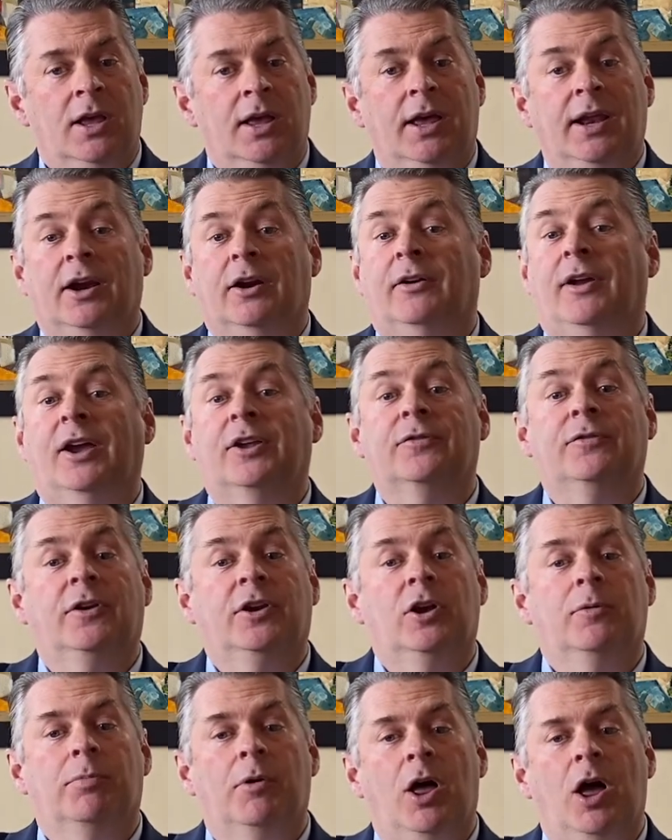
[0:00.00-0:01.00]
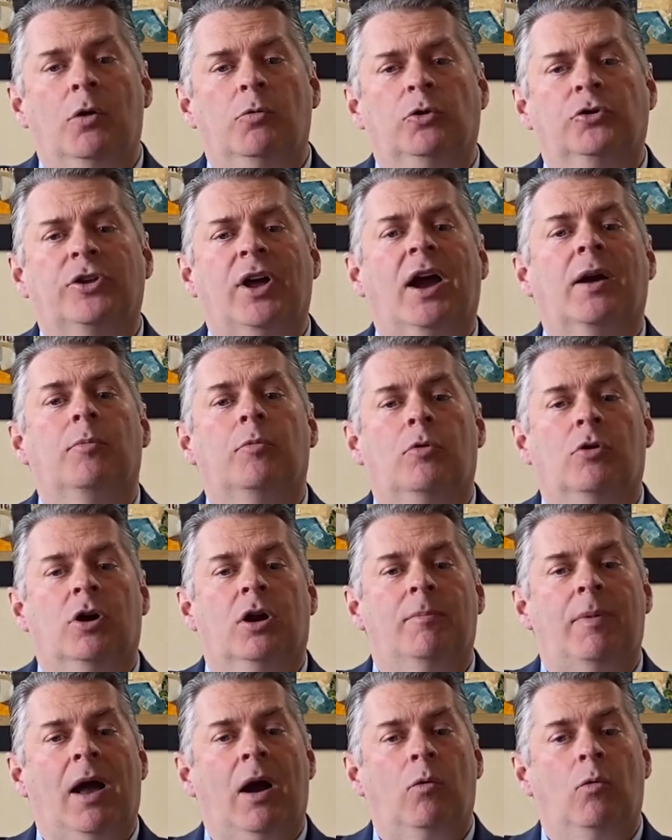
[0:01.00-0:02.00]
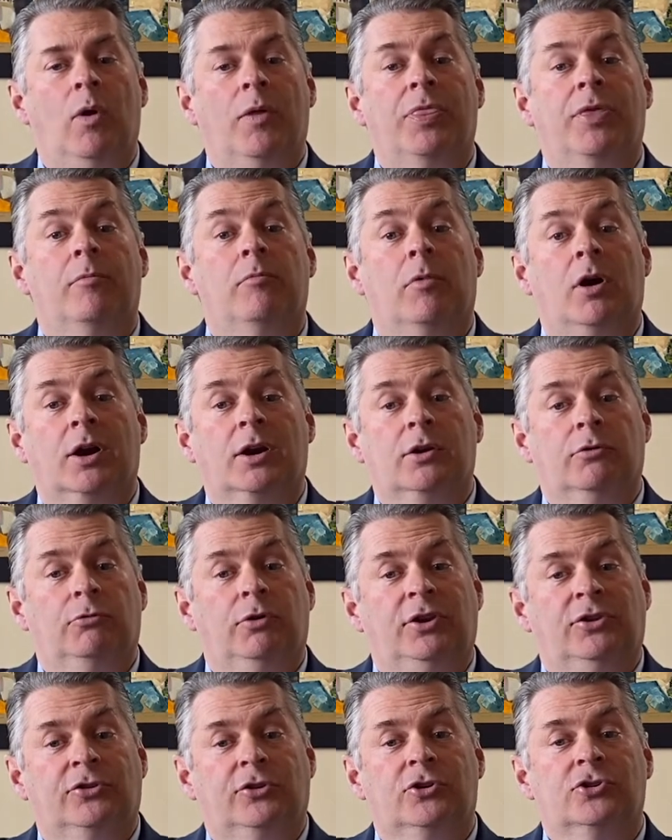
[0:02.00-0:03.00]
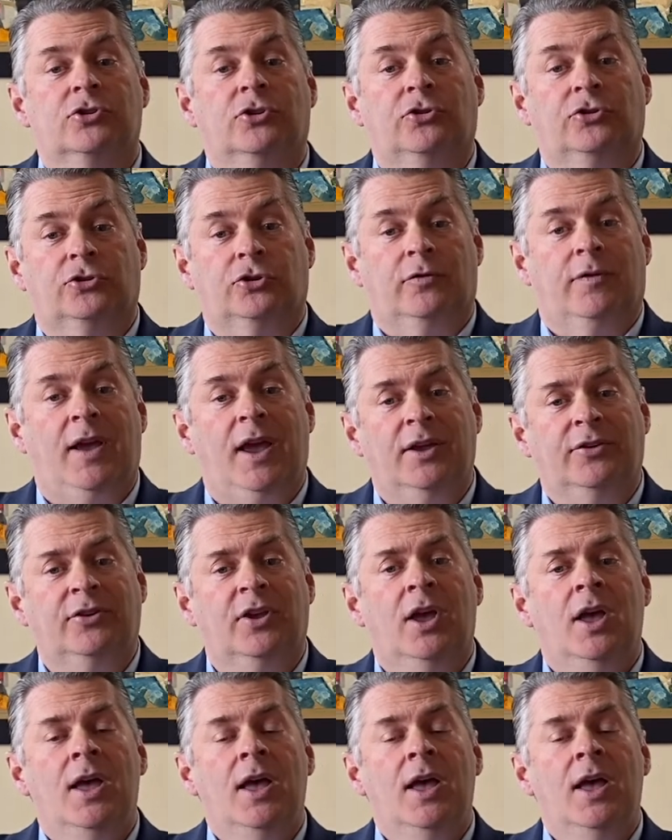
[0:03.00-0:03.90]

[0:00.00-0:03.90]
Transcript: In our next video blog, we'll talk more about what the market research and surveys